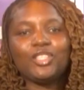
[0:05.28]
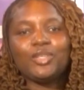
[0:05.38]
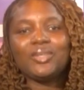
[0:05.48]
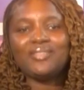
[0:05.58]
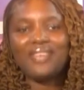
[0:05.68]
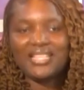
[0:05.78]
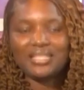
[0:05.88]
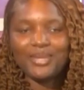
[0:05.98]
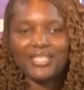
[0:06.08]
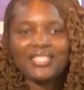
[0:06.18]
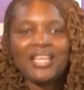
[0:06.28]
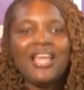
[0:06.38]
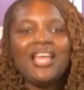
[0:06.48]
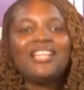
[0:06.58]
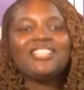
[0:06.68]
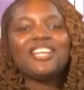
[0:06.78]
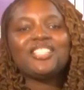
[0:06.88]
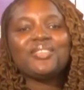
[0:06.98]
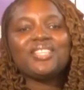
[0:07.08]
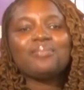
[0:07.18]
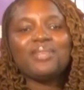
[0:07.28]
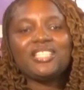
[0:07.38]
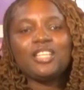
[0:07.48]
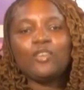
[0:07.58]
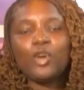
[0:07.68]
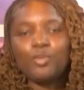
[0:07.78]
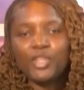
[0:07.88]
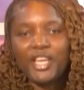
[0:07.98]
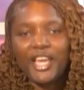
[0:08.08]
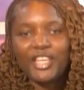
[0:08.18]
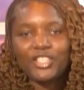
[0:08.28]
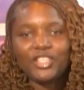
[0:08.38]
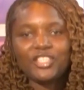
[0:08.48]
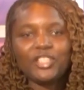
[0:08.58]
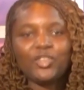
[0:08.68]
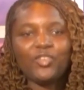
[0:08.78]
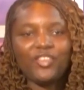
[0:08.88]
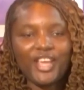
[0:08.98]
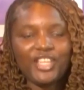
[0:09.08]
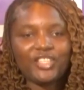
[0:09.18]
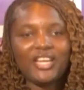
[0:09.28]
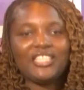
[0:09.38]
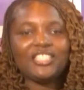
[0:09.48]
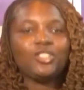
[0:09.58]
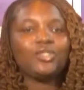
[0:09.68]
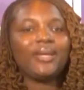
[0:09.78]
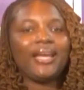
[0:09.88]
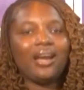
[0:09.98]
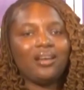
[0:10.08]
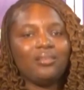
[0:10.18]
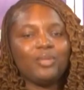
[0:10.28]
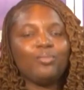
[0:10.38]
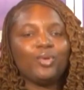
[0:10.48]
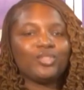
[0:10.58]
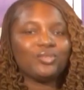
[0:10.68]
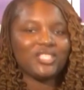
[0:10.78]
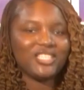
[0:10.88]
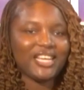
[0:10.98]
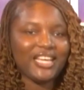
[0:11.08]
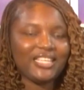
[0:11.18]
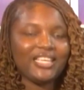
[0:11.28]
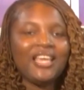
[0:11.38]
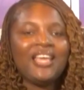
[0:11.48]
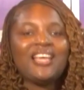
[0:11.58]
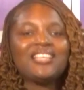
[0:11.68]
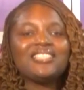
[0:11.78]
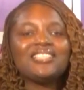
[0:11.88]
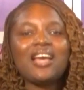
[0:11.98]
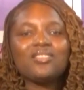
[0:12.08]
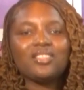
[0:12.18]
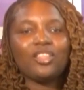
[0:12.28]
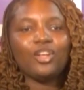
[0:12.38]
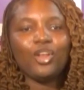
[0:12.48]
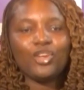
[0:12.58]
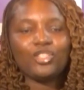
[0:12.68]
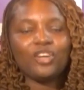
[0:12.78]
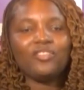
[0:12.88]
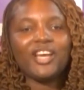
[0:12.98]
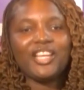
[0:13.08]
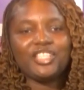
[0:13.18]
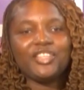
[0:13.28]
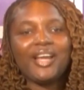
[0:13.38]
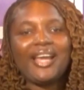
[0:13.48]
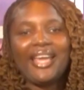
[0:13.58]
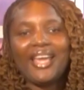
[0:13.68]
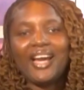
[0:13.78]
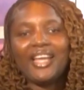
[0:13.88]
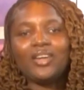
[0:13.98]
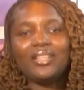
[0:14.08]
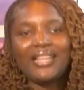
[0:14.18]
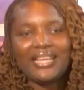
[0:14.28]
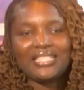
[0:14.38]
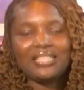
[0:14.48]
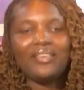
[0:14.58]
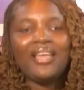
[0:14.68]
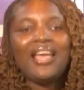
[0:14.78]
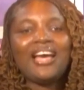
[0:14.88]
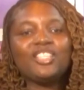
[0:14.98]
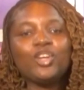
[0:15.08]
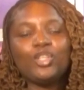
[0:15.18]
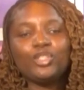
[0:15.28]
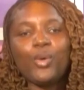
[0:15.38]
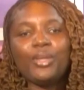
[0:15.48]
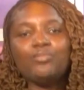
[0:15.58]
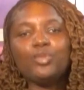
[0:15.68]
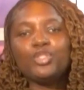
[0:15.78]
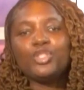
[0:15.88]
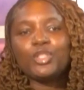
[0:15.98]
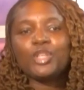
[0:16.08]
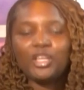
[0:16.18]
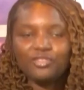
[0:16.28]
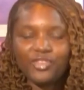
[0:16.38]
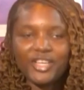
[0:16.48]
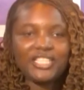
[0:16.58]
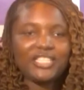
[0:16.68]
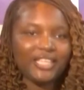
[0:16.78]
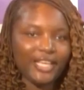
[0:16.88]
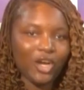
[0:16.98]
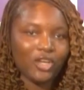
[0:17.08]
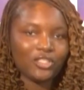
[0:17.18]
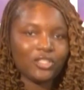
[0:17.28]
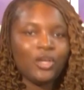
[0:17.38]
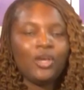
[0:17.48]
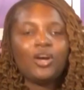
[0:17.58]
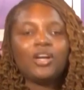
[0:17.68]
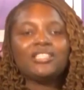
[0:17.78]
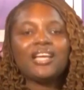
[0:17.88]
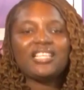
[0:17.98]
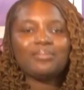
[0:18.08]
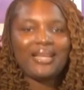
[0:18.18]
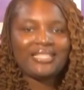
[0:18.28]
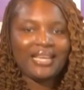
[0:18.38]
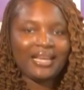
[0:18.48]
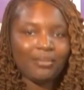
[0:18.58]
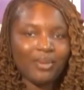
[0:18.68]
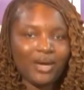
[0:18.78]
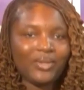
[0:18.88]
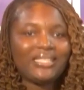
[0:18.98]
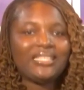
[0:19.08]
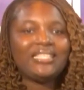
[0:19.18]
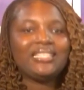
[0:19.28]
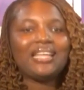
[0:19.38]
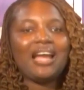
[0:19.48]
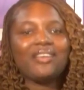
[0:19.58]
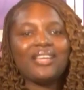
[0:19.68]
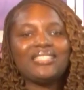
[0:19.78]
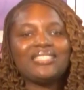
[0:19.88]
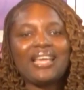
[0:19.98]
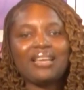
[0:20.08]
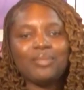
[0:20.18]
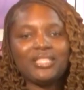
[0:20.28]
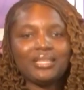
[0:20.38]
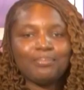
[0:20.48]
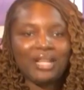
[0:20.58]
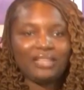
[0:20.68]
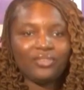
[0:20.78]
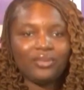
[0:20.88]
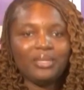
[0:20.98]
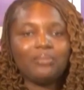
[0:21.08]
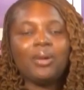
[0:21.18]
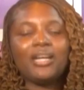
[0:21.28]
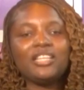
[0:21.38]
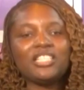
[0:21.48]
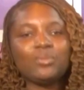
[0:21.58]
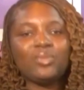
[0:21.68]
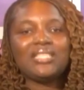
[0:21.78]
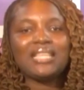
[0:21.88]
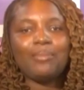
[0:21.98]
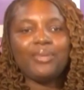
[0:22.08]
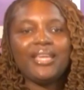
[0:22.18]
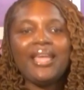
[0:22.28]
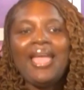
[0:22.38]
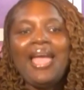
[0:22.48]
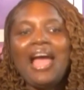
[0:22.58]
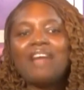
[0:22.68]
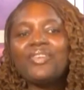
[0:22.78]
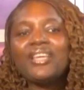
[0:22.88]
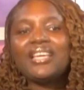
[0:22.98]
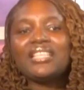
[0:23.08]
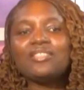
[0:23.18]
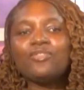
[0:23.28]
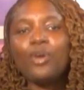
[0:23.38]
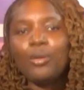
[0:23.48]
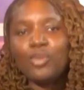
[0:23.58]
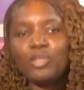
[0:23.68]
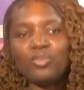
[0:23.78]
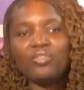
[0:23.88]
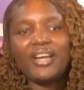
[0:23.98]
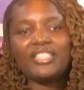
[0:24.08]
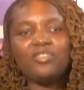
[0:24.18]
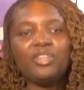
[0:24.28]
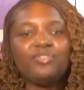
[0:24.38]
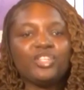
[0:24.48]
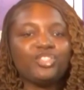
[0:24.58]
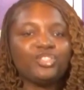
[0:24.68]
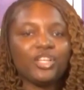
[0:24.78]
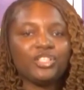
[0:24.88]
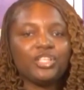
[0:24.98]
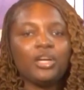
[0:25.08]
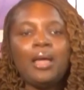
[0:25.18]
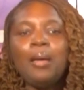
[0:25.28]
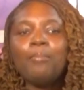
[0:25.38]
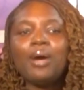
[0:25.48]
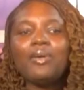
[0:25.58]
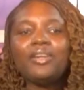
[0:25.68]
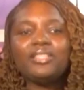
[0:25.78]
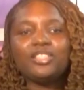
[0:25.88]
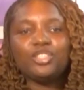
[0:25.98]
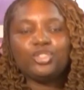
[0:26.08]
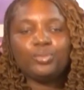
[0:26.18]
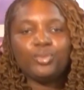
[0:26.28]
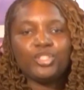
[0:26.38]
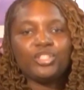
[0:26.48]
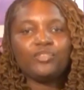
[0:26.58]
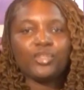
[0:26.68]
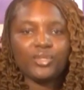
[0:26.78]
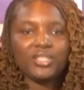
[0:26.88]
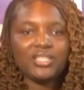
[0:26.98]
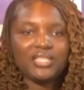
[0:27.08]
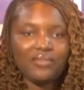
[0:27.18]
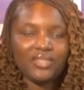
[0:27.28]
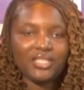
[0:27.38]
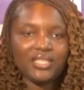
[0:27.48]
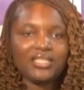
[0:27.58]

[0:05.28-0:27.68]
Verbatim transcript: advancement, Nigeria's Minister of Communications, Innovation and Digital Economy, Bosun Tijani, has announced the launch of Nigeria AI Collective at the ongoing Moonshot Conference in Lagos. Organized by TechCabal, a leading African tech media platform in partnership with Sabi, Africa's foremost provider of infrastructure powering the distribution of goods and services,